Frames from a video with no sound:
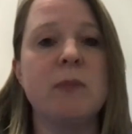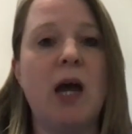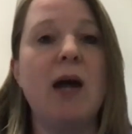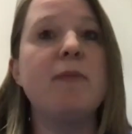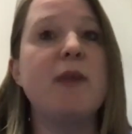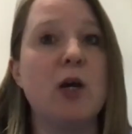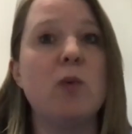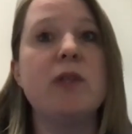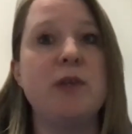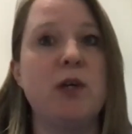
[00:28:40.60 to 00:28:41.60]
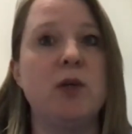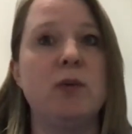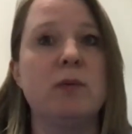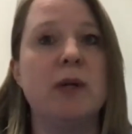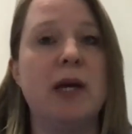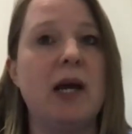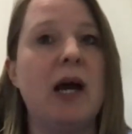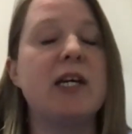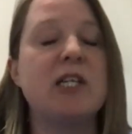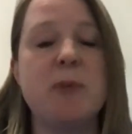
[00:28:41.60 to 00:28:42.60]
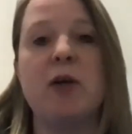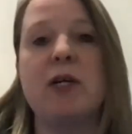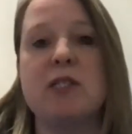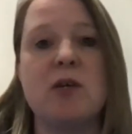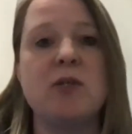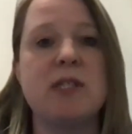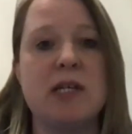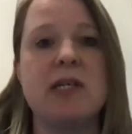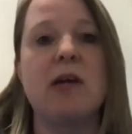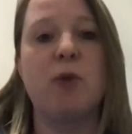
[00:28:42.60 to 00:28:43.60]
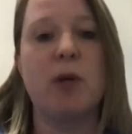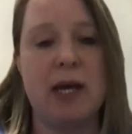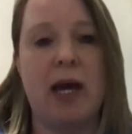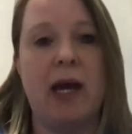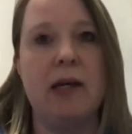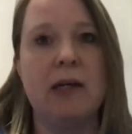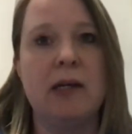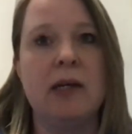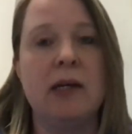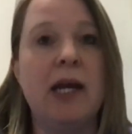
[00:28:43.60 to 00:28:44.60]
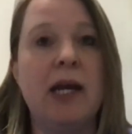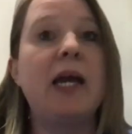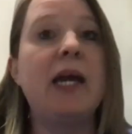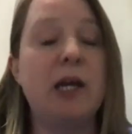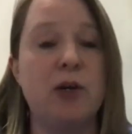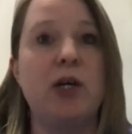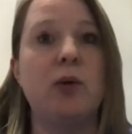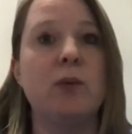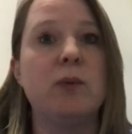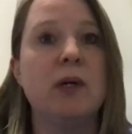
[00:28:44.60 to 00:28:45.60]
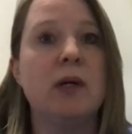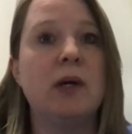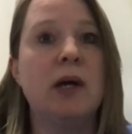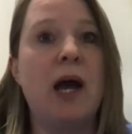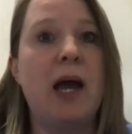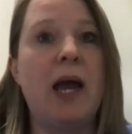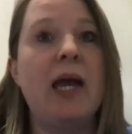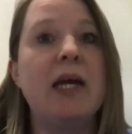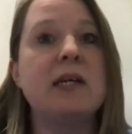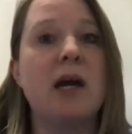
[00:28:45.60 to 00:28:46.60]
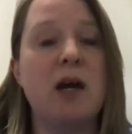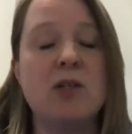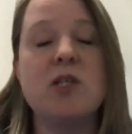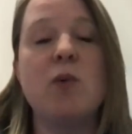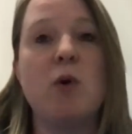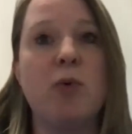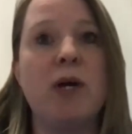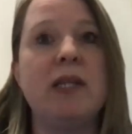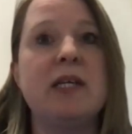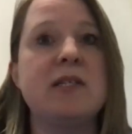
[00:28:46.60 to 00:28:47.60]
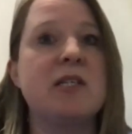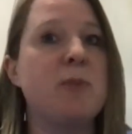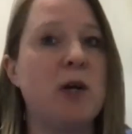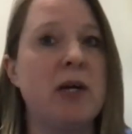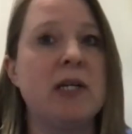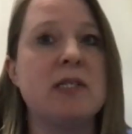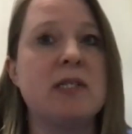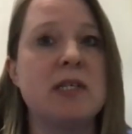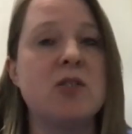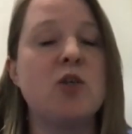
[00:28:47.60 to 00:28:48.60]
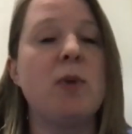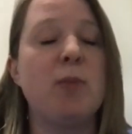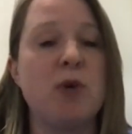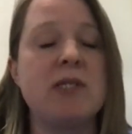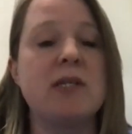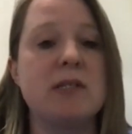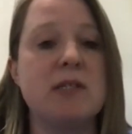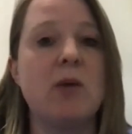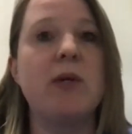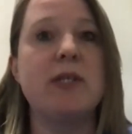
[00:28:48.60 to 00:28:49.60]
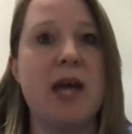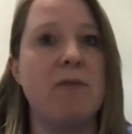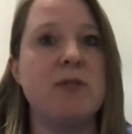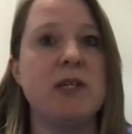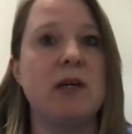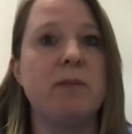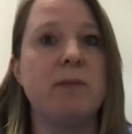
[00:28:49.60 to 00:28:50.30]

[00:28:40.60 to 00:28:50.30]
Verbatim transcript: I'm there with you, and I experience those things every day, and I hear you. And I also will bring these experiences to my presidency with NAVTA.